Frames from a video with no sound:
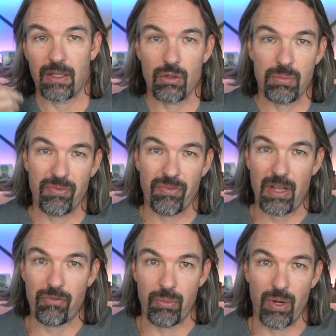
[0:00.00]
a little bit of
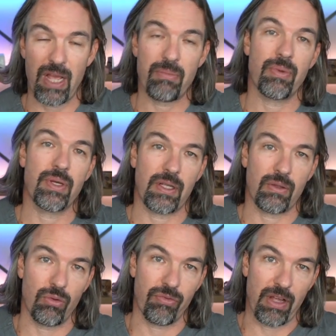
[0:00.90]
fat from your abdomen, take a
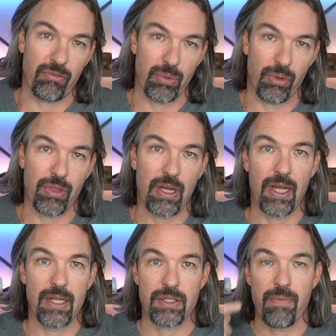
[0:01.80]
little fat from your
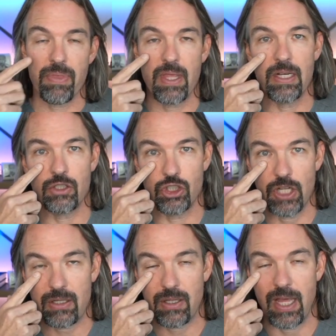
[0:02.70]
thighs, and
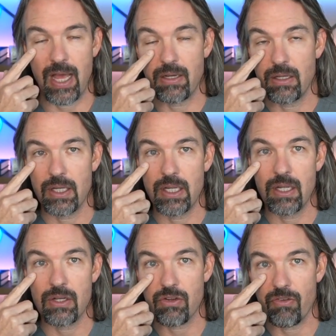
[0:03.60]
inject that
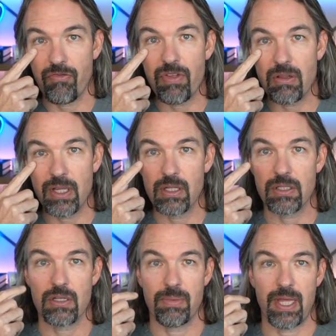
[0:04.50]
in to fill in
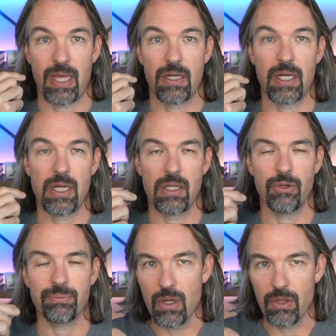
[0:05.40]
some of that
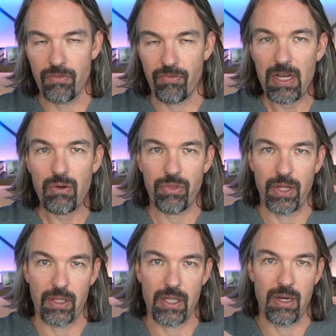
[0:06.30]
hollow. The final
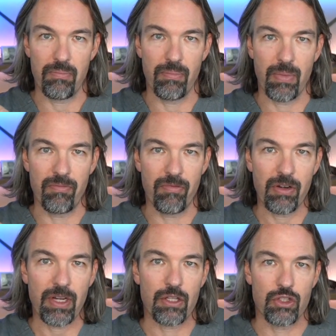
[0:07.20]
thing, and I'm
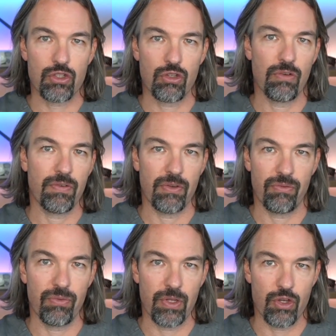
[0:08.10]
very
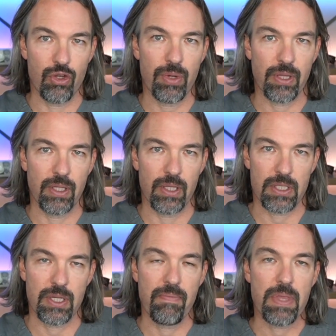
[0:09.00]
conservative in doing
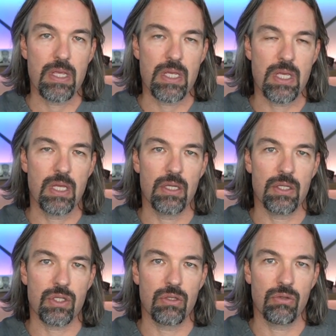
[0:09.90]
this,
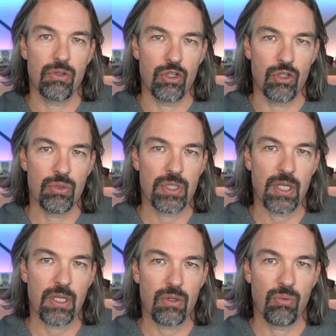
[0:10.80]
is
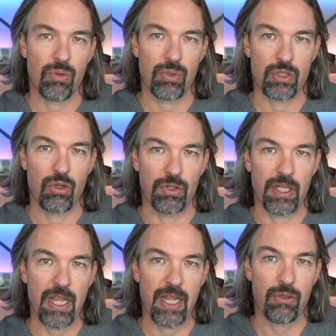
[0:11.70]
using what's called
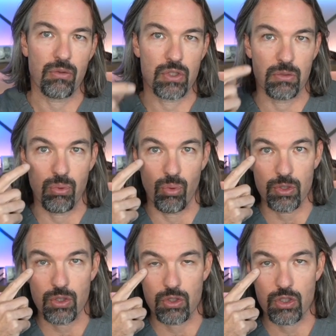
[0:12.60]
canthal
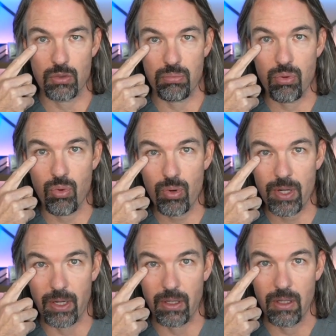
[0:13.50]
support. So
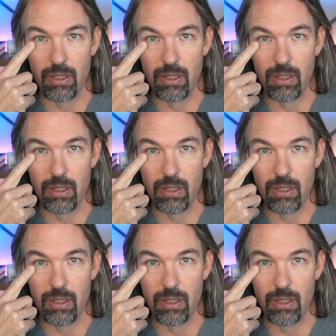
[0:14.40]
supporting